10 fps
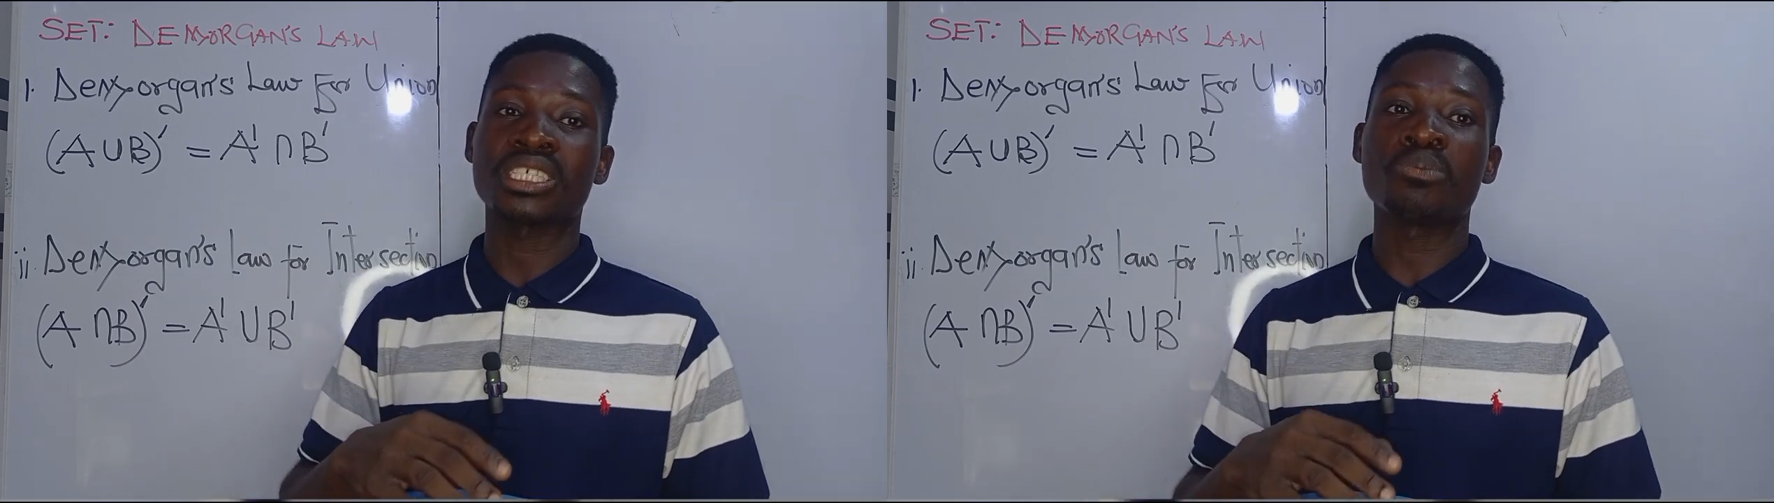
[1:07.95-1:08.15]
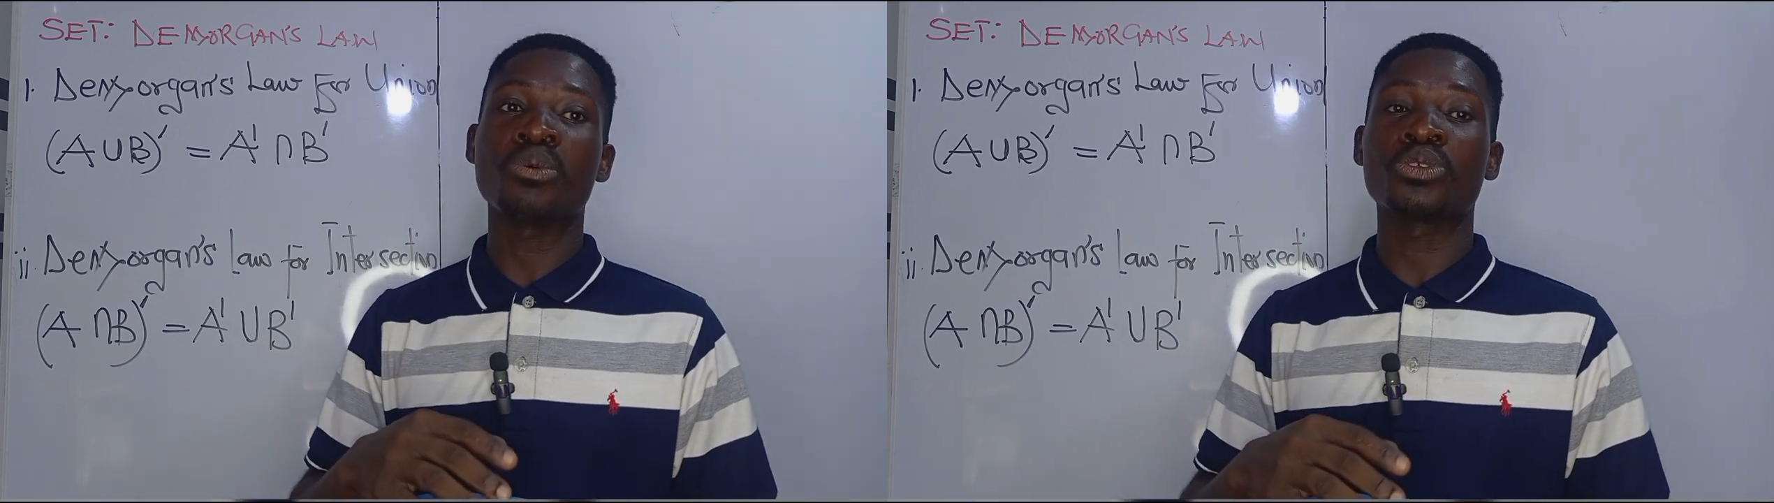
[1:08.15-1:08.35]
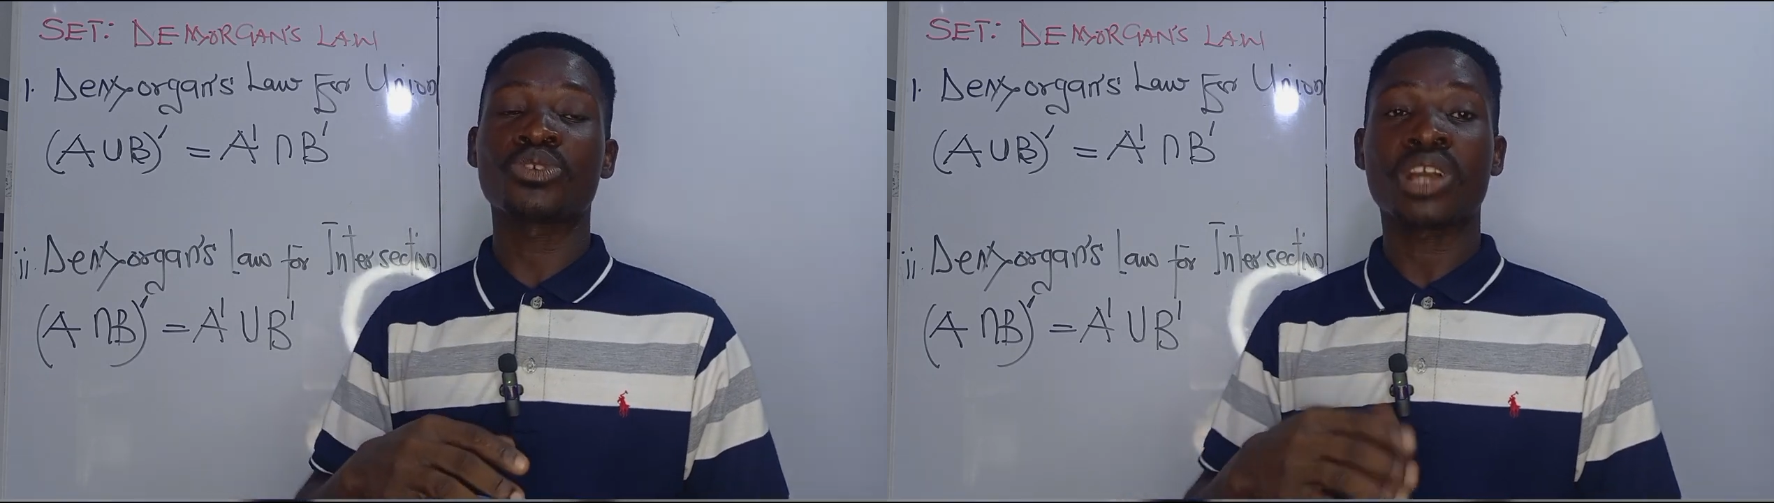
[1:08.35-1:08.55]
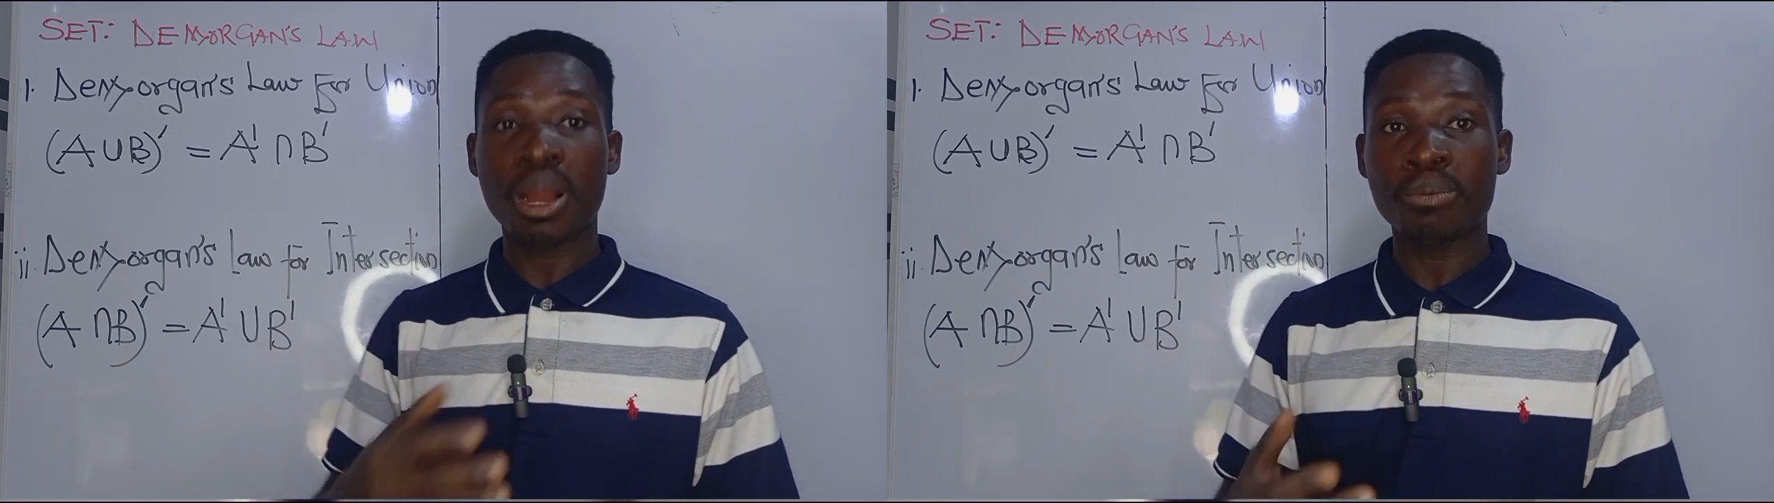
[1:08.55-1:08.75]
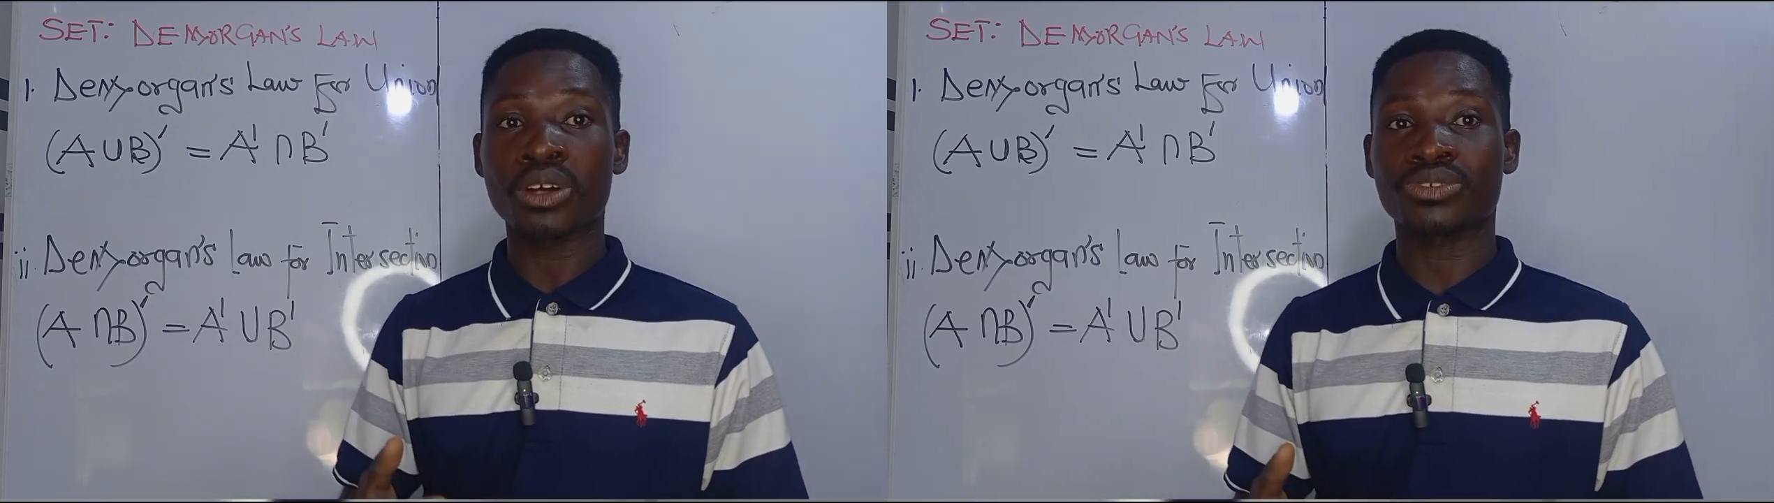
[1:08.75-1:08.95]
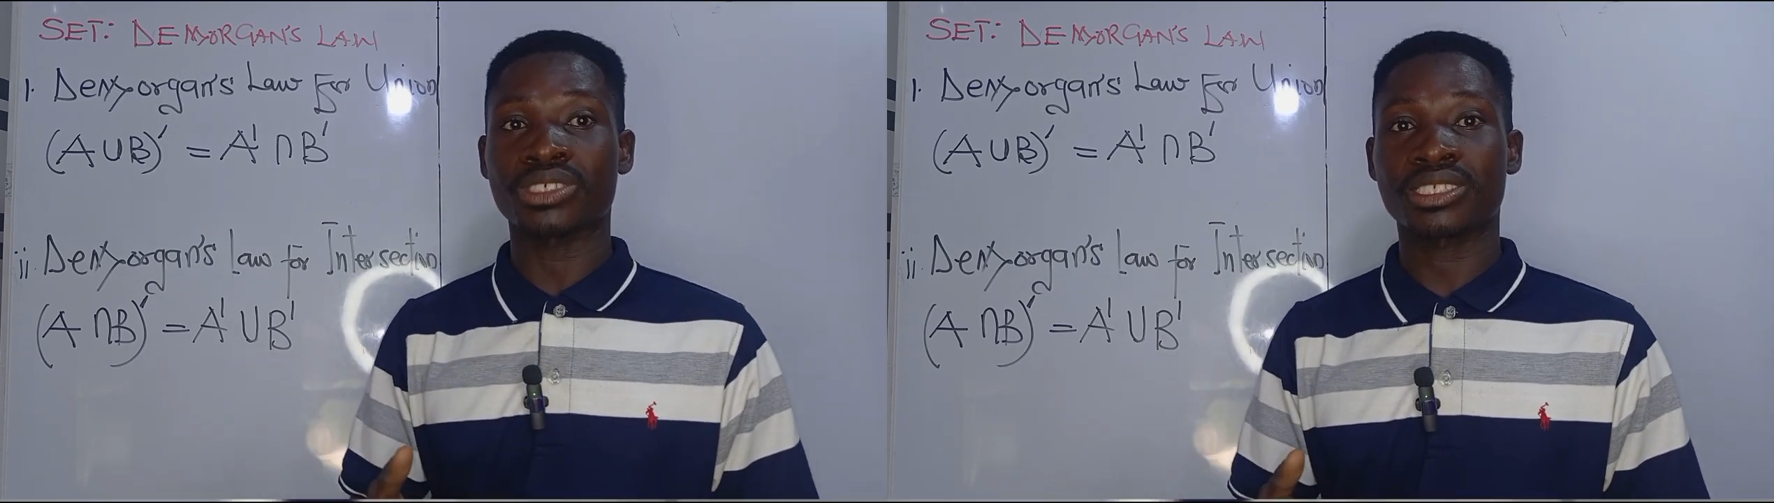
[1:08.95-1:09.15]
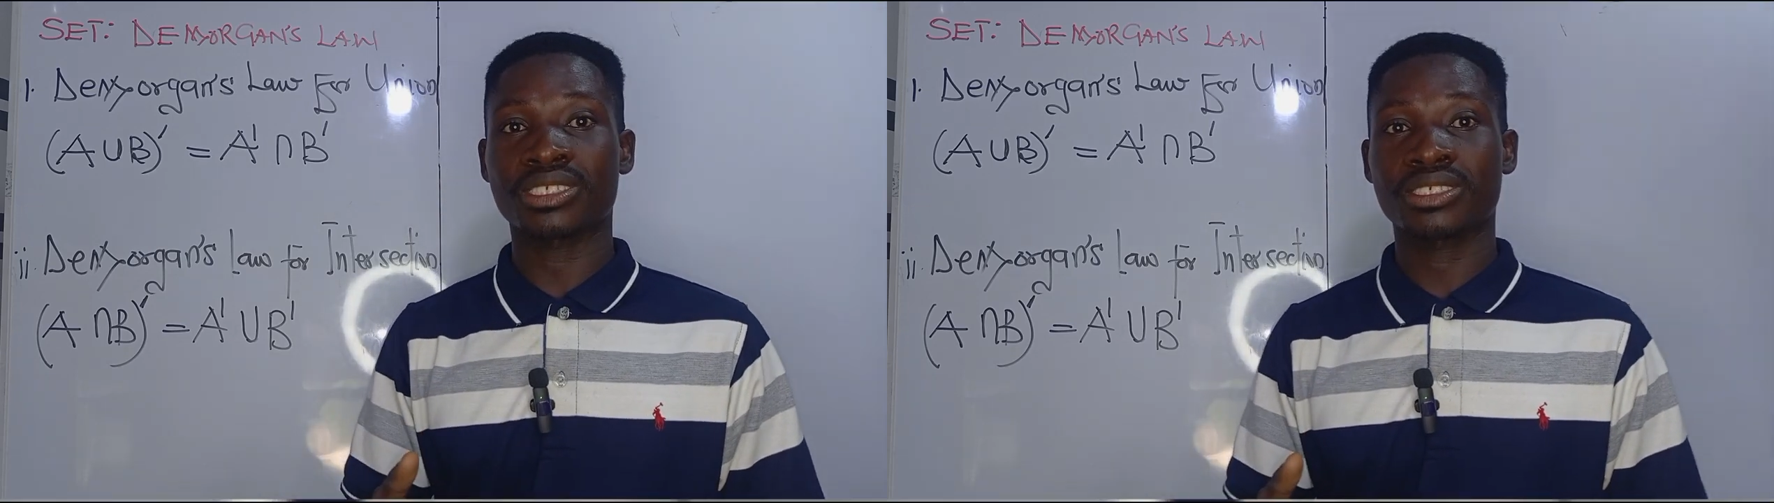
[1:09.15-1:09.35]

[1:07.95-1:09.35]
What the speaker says: able to come out with